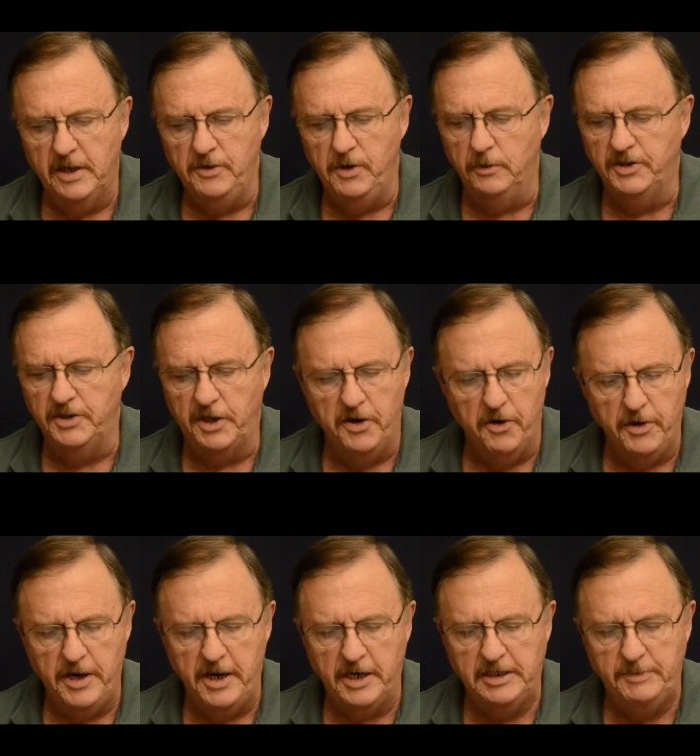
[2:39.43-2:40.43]
no
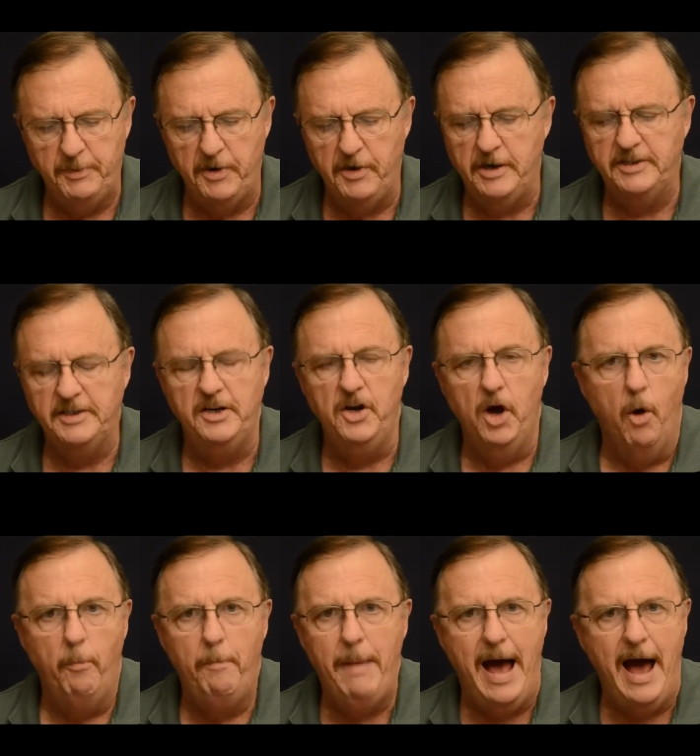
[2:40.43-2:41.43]
security experience, and no
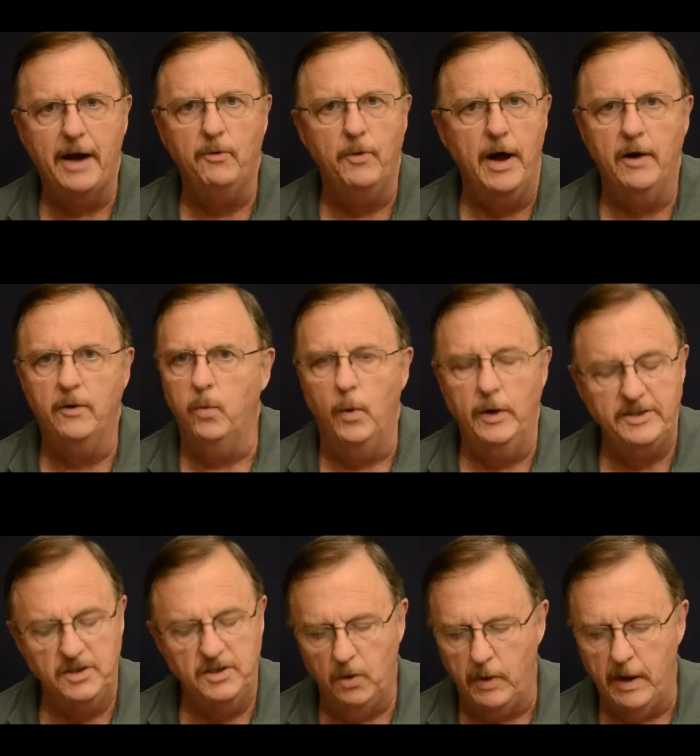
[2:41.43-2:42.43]
background
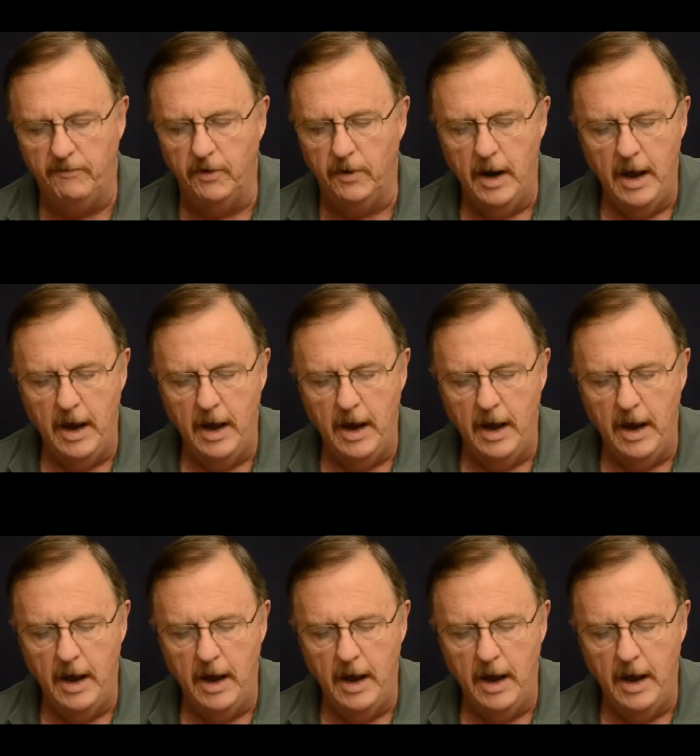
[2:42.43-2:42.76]
whatsoever